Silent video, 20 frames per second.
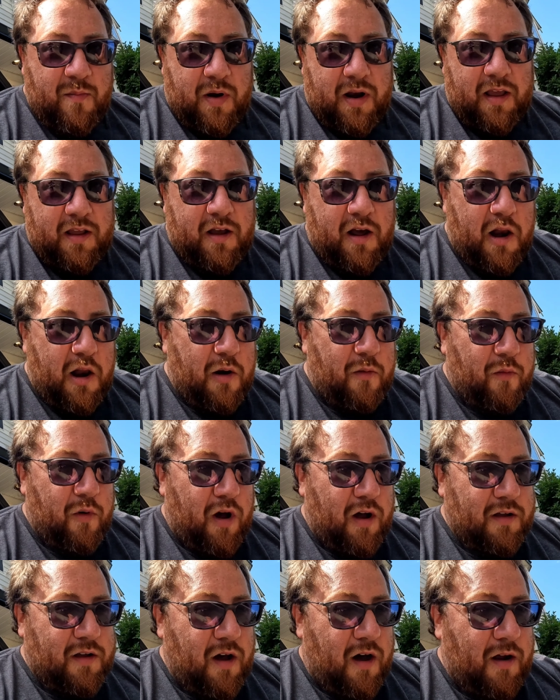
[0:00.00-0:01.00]
but I got it on
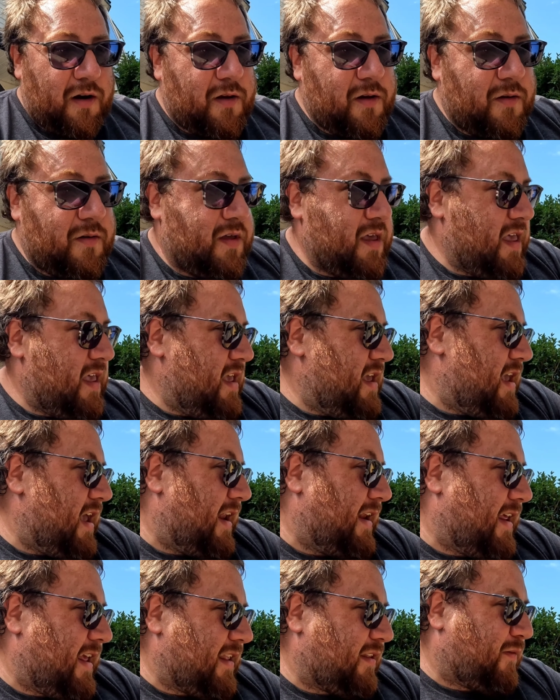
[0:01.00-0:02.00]
Rock Auto,
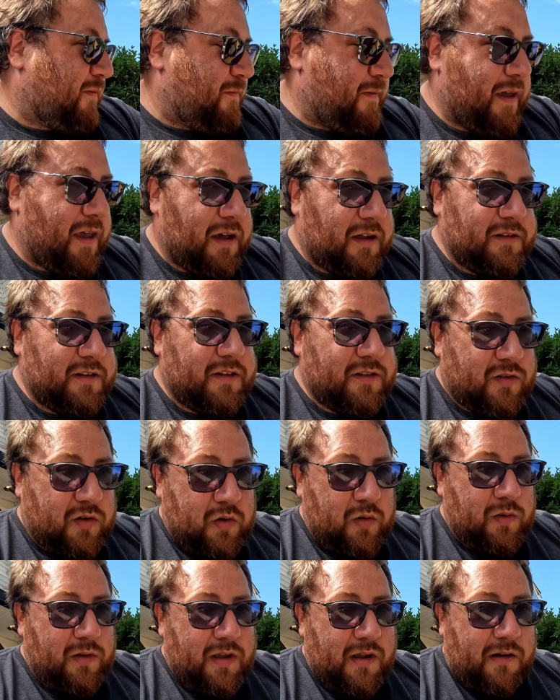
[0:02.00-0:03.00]
and it has failed in
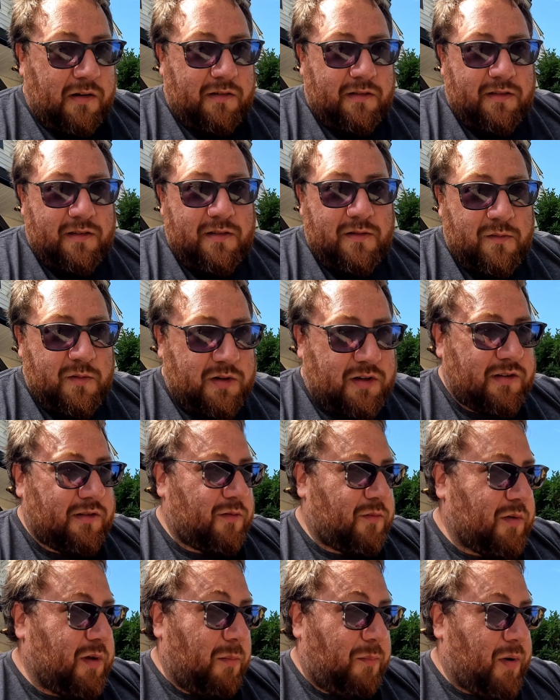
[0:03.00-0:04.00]
2 years, which is
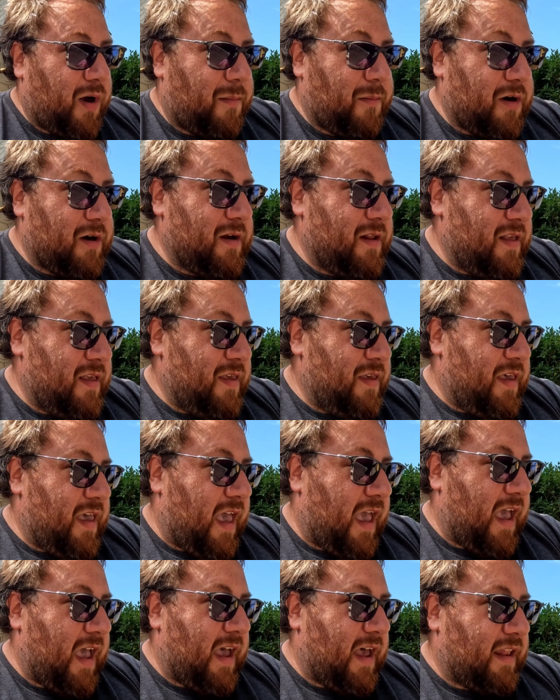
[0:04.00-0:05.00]
a real bummer.
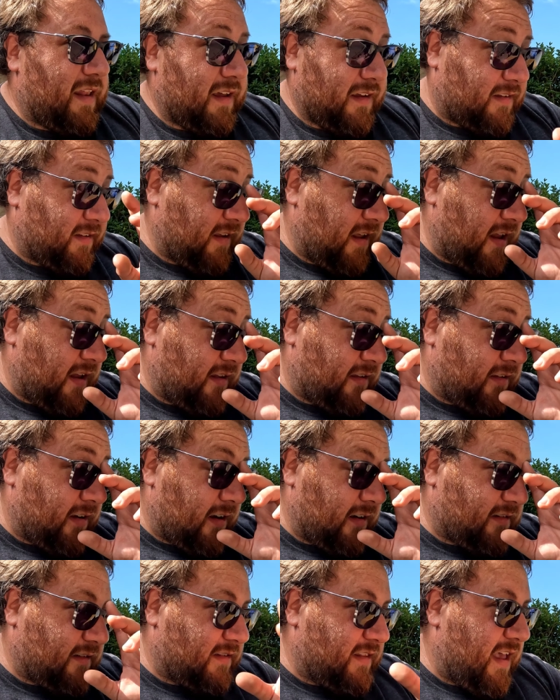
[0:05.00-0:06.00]
And like I said, it
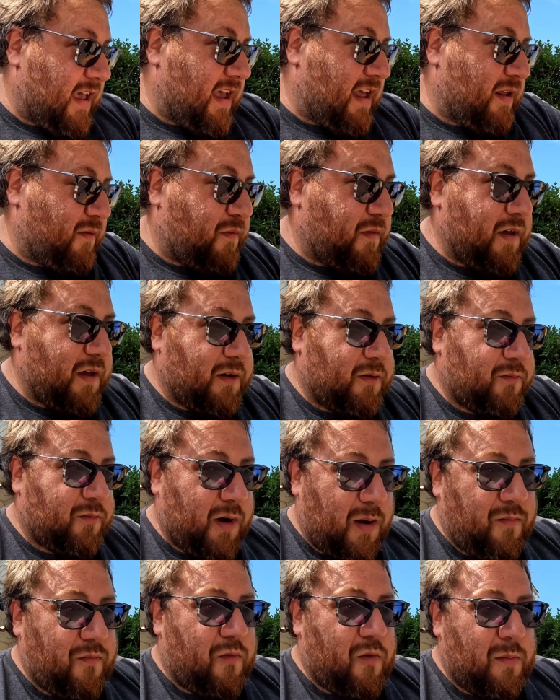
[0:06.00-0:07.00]
sucks that it failed
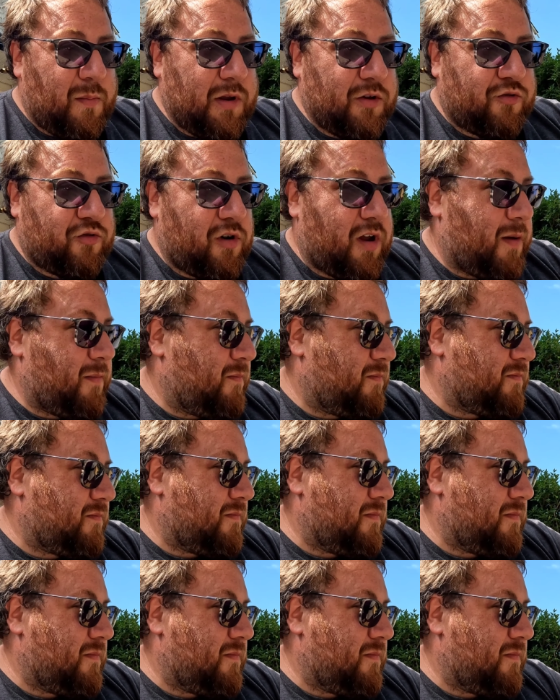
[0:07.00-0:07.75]
right before my trip.